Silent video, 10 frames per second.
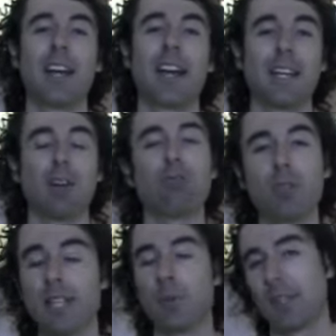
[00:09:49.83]
and I
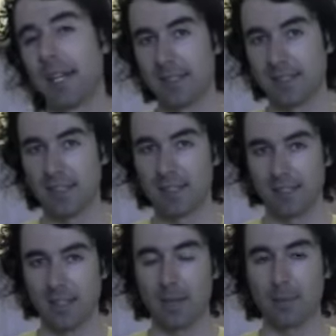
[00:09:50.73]
really would like to see the
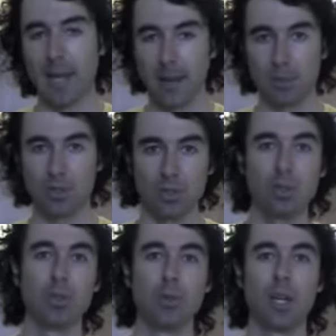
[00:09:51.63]
same happen to
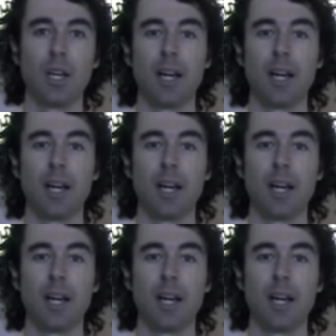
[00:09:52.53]
you,